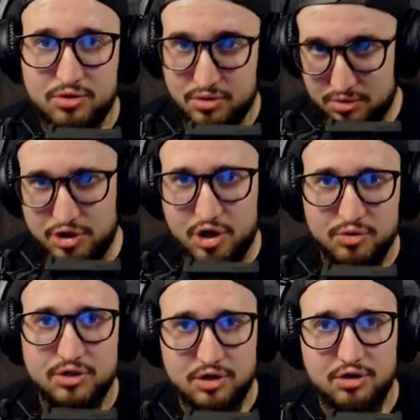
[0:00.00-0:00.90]
chose
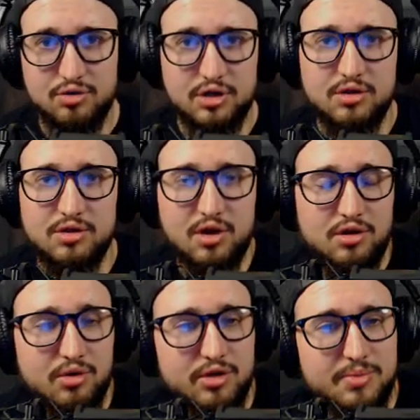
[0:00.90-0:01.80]
to do the
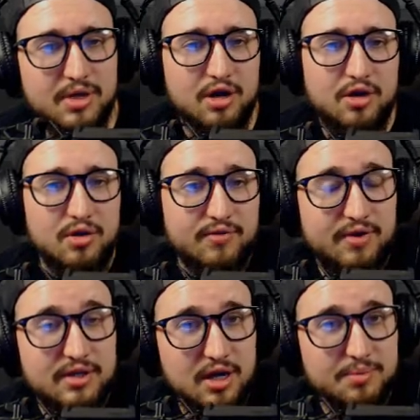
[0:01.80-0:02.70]
USB audio interface
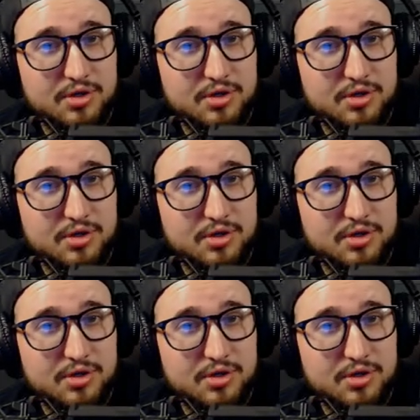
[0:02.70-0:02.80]
option,